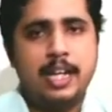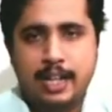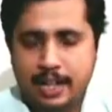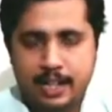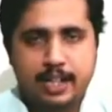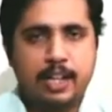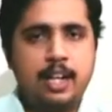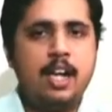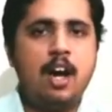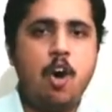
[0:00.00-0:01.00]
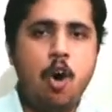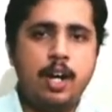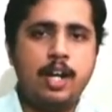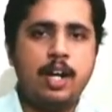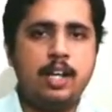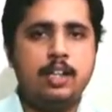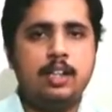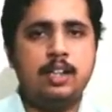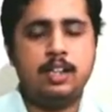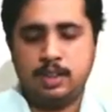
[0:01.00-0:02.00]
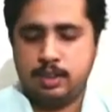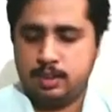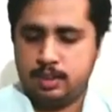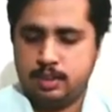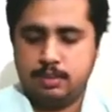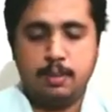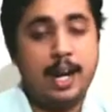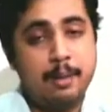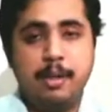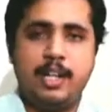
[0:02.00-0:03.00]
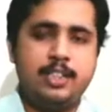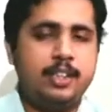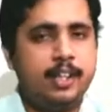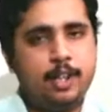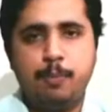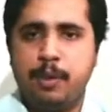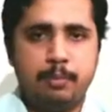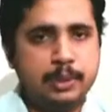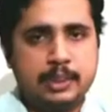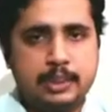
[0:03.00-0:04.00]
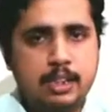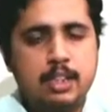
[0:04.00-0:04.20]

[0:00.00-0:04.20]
rental, or administrative purpose.